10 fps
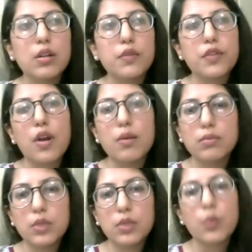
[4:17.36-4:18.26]

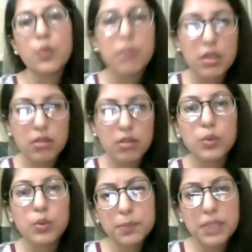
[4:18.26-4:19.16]
from the women who
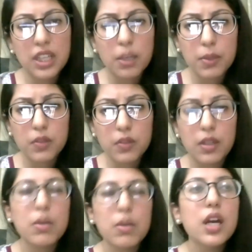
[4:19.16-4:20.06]
were speaking about
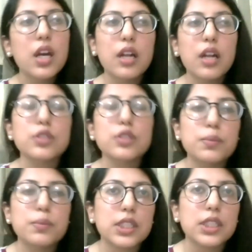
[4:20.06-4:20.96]
them around
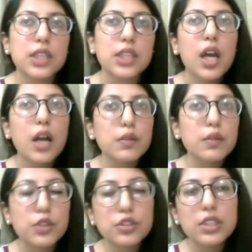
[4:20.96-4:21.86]
you, because
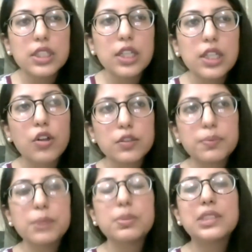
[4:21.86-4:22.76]
unfortunately a lot of
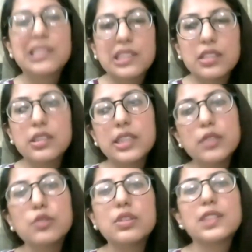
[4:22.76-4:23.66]
people still
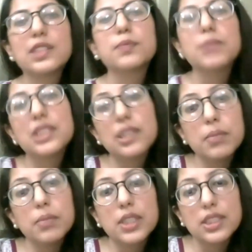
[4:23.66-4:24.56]
tend to dismiss
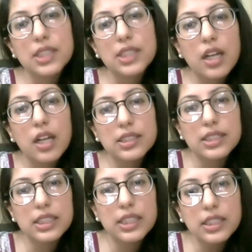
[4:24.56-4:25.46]
them because they can't
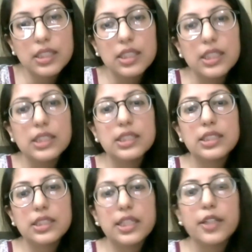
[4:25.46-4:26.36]
see it,
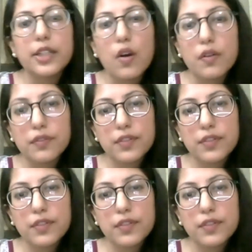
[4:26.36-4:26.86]
instead of